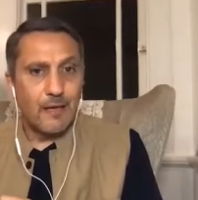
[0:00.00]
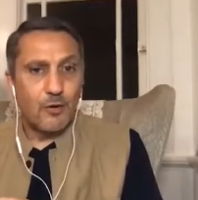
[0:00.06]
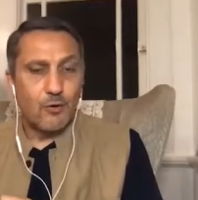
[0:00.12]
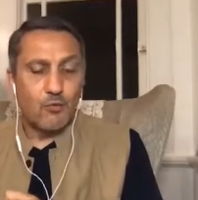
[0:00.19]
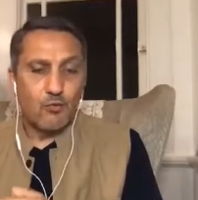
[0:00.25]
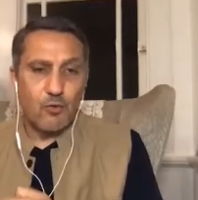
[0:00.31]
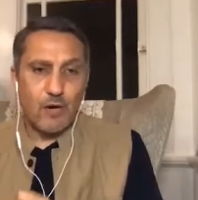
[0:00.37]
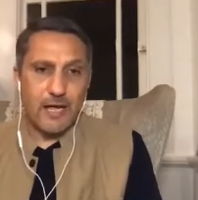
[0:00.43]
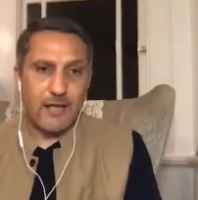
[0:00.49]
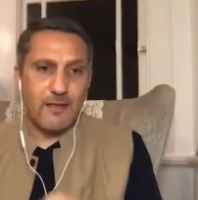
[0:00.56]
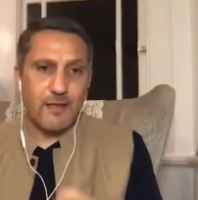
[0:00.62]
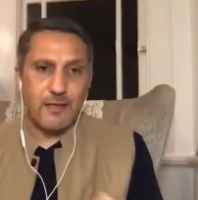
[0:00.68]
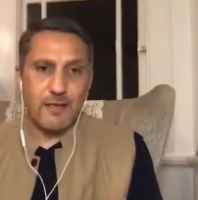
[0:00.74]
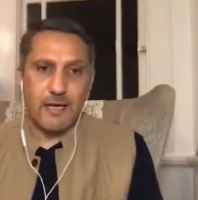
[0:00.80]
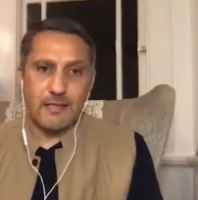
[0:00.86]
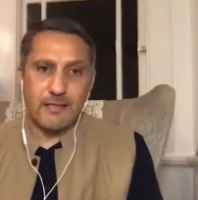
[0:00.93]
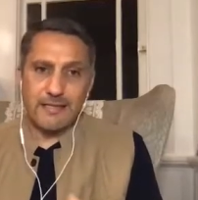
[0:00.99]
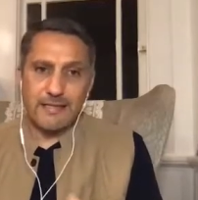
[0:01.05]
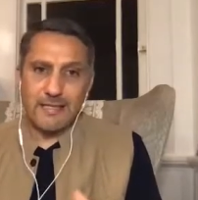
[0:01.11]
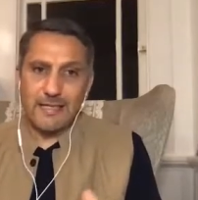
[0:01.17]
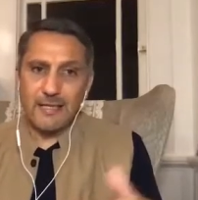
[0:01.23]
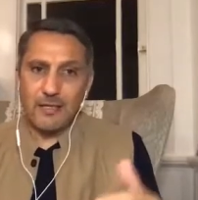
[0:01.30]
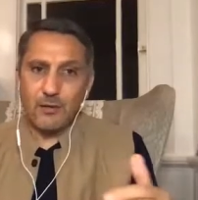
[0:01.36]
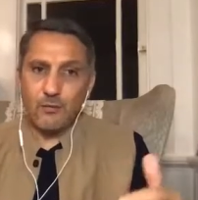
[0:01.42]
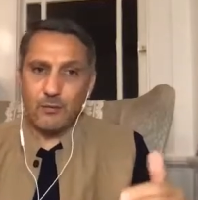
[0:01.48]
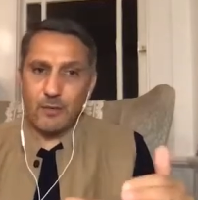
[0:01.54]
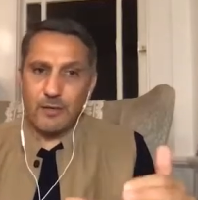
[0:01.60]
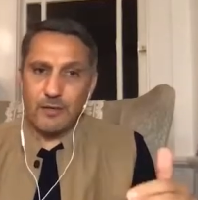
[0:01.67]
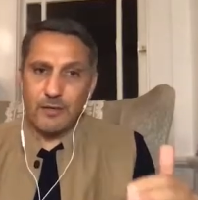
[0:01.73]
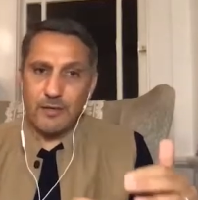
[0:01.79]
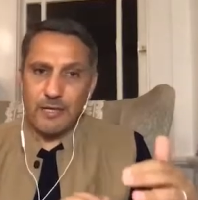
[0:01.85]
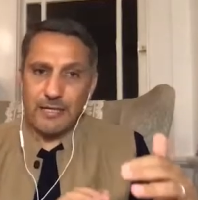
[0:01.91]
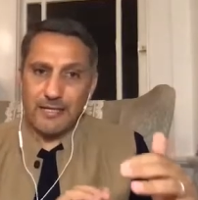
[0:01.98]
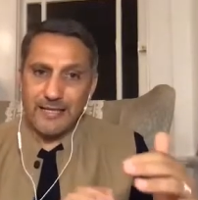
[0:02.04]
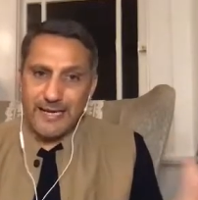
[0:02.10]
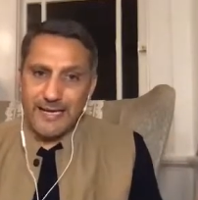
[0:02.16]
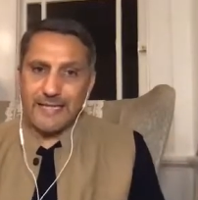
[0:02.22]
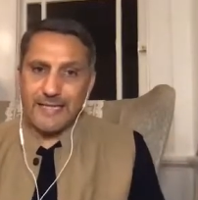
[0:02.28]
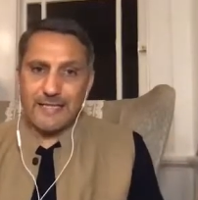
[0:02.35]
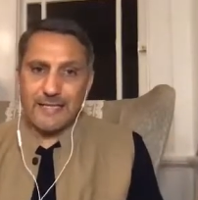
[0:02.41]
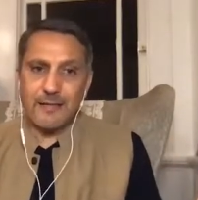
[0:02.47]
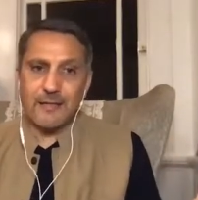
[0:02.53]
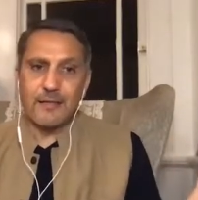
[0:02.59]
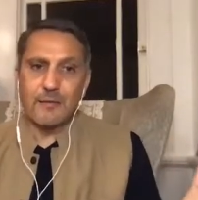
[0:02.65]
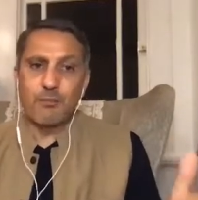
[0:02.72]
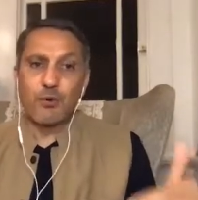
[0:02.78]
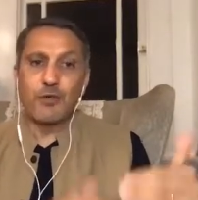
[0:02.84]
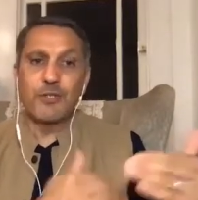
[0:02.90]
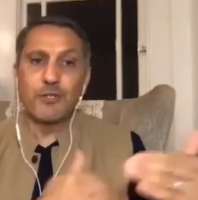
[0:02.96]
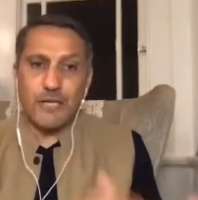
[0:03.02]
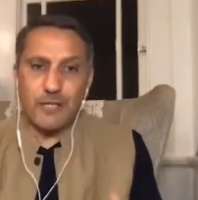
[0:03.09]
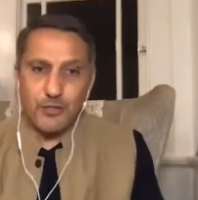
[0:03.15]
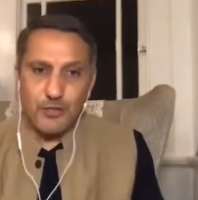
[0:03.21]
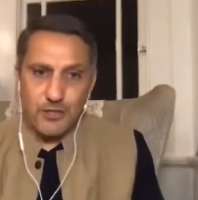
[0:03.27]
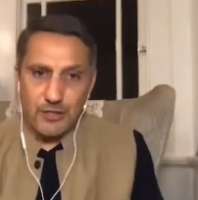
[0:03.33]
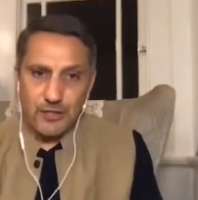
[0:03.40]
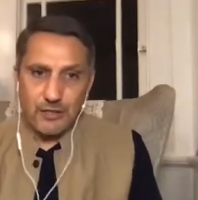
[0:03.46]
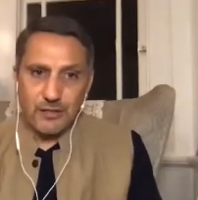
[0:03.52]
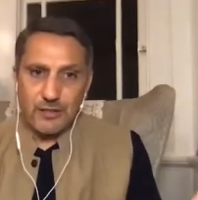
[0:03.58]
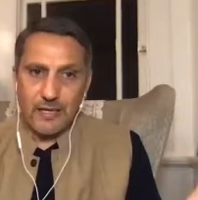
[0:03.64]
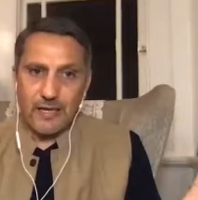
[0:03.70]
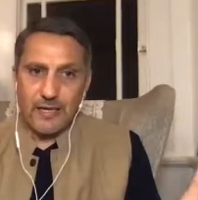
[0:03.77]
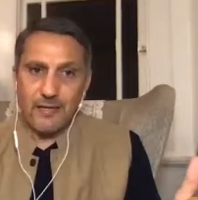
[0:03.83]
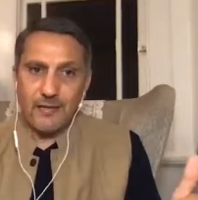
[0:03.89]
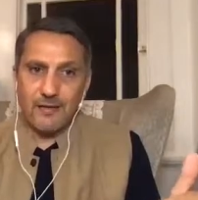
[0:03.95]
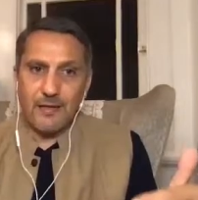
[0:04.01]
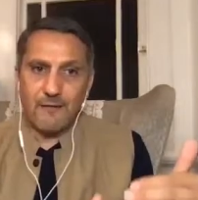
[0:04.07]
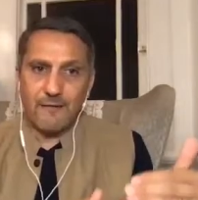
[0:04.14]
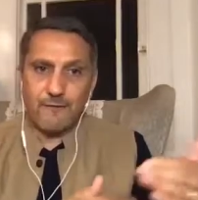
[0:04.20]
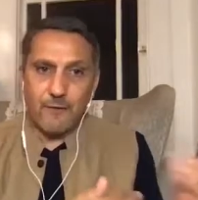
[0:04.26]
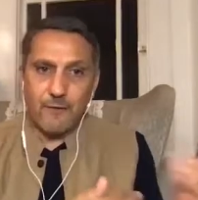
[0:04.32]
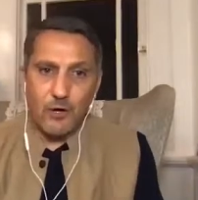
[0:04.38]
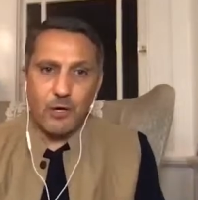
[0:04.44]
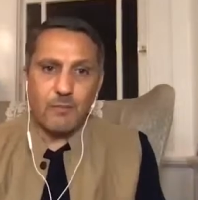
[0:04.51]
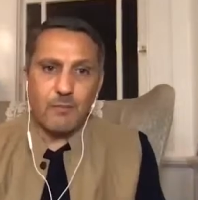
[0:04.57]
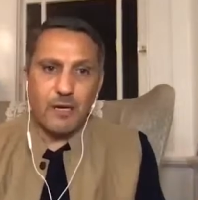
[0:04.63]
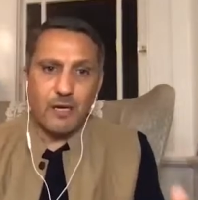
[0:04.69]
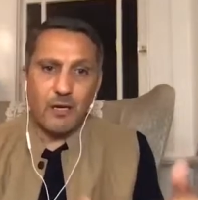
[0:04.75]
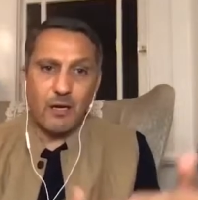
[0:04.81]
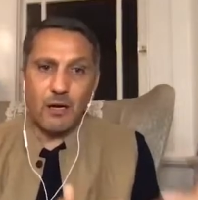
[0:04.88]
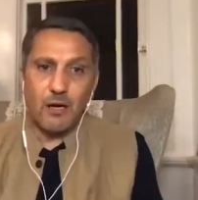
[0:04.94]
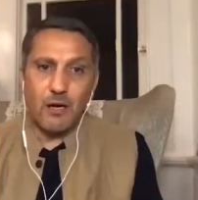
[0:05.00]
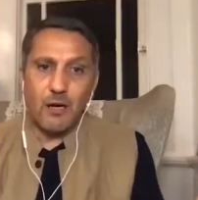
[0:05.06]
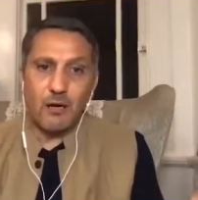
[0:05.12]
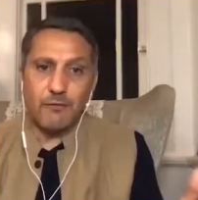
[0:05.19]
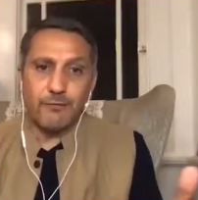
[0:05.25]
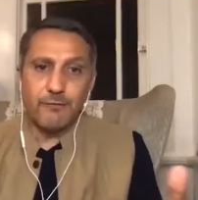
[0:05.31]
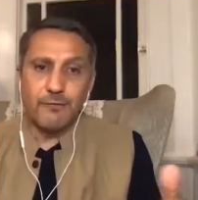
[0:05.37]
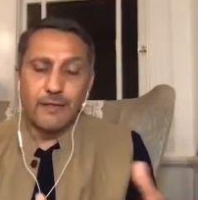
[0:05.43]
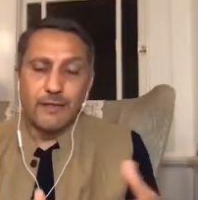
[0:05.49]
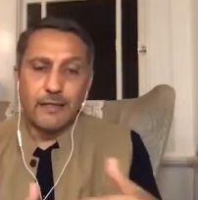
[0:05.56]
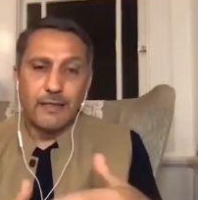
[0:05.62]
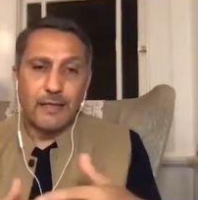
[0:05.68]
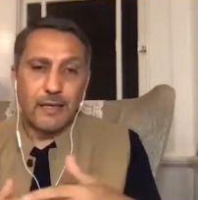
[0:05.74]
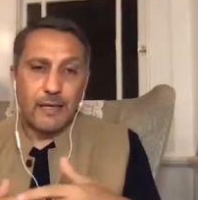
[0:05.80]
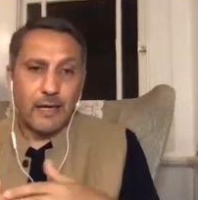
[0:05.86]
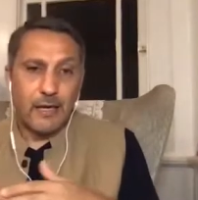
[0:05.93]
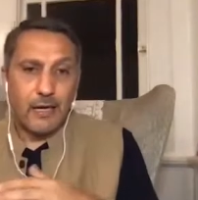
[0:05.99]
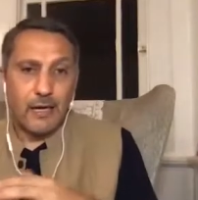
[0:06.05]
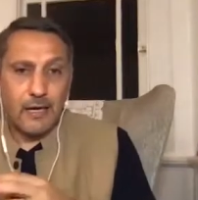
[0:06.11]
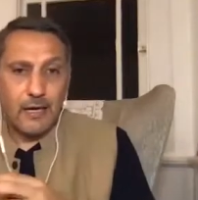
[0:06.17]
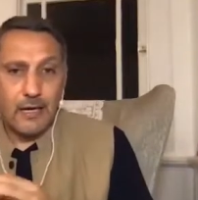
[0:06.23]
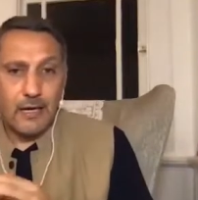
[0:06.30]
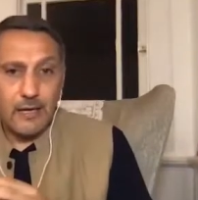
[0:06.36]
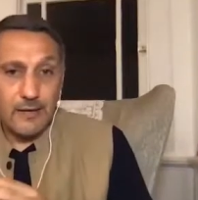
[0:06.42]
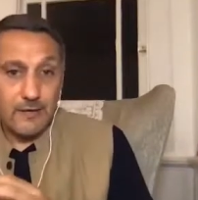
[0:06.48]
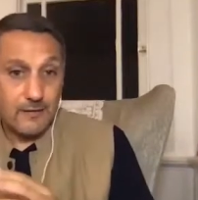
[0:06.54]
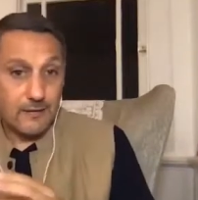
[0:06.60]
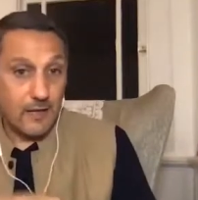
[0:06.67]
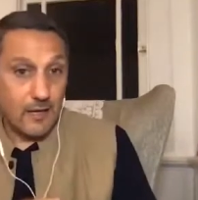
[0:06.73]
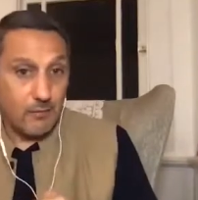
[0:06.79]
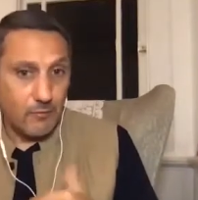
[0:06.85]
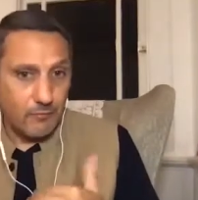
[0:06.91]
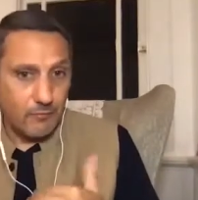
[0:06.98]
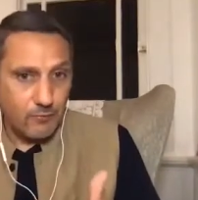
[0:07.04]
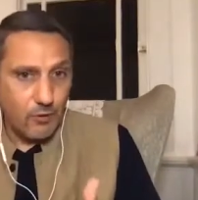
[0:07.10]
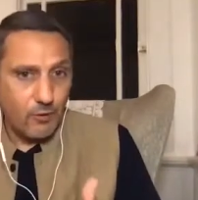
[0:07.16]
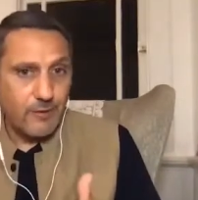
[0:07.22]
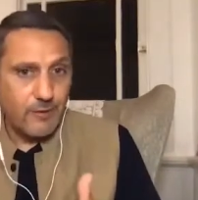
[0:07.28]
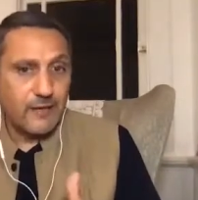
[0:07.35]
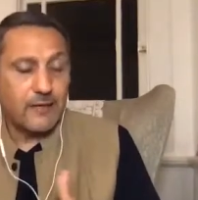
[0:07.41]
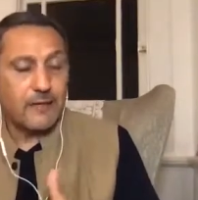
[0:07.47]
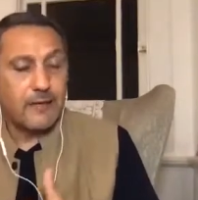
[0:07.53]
rather than dealing with the latent production and affirming of Islamophobic